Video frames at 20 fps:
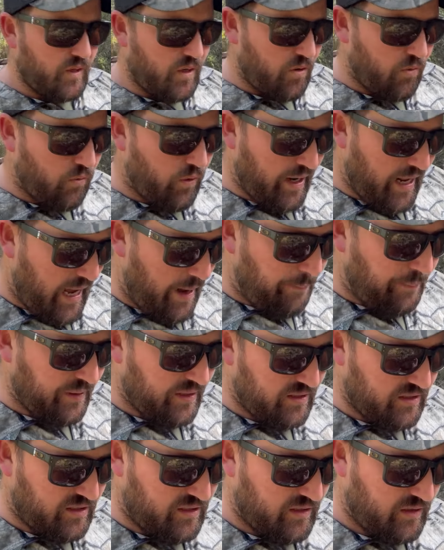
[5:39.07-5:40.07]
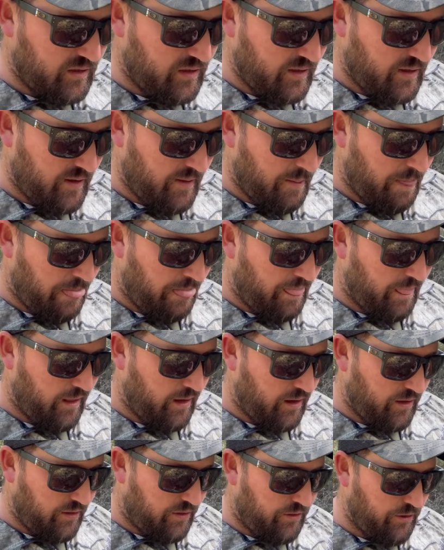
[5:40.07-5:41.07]
what happens
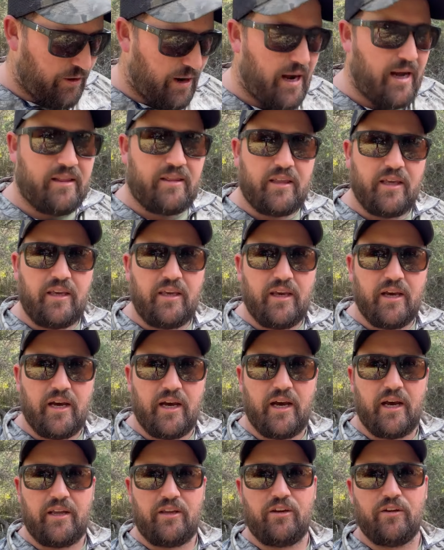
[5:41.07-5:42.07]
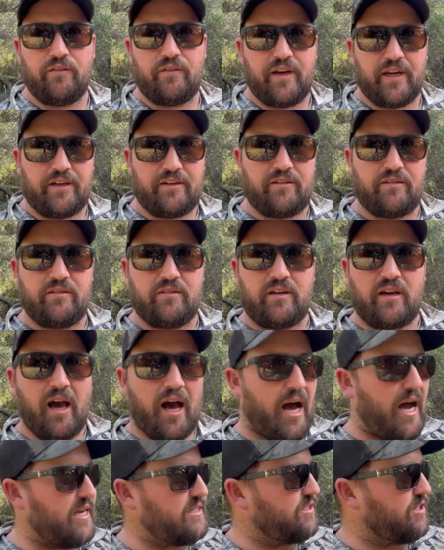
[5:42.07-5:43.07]
throughout the year, you get
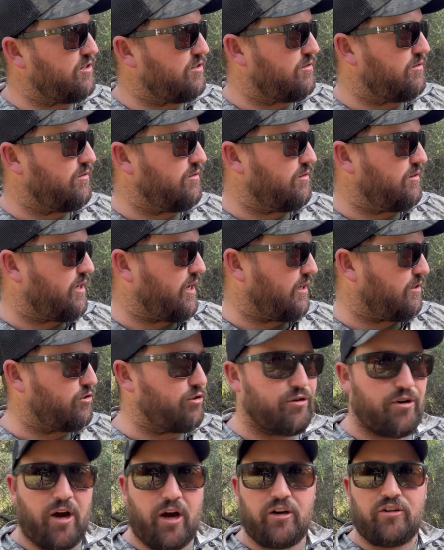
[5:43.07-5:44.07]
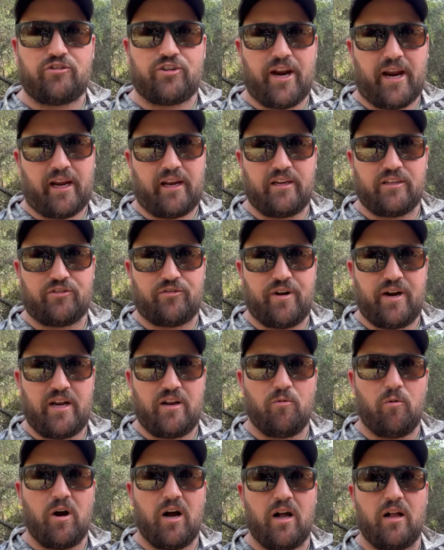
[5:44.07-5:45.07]
guys that get to know trackers really
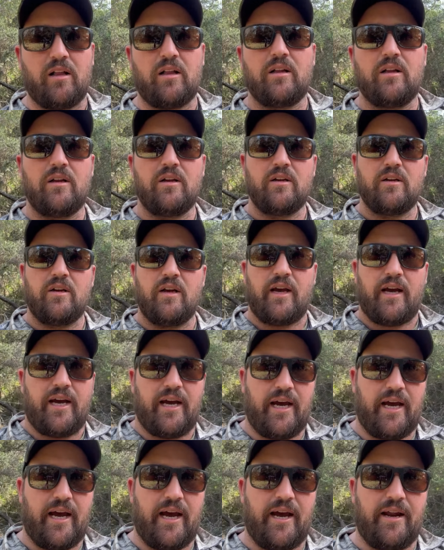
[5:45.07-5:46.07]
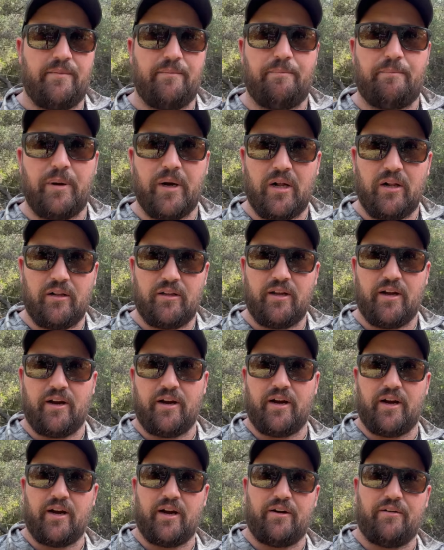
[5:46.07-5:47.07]
well and build
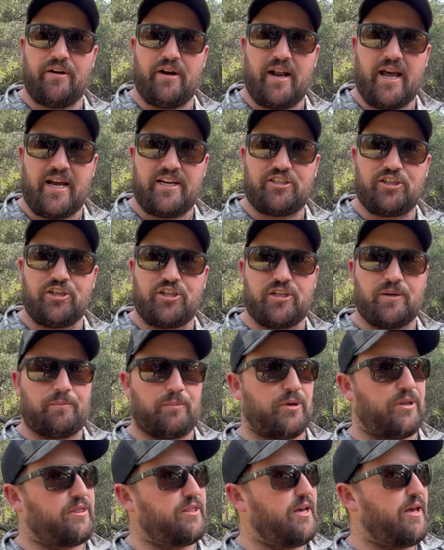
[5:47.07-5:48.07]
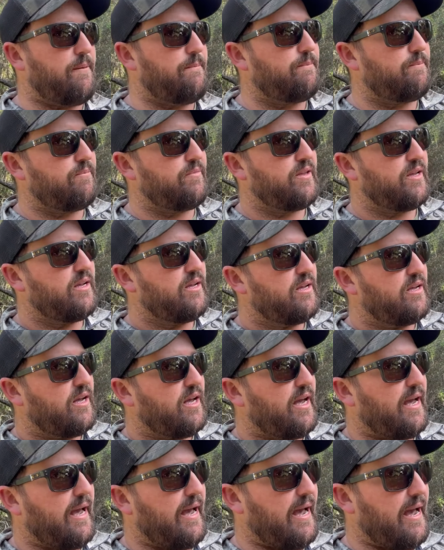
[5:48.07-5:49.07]
a relationship with them.
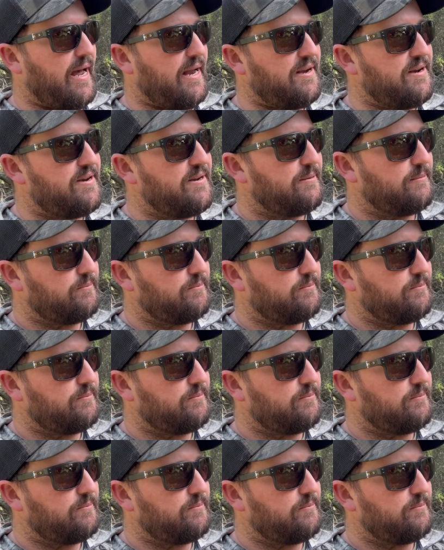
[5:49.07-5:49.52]
And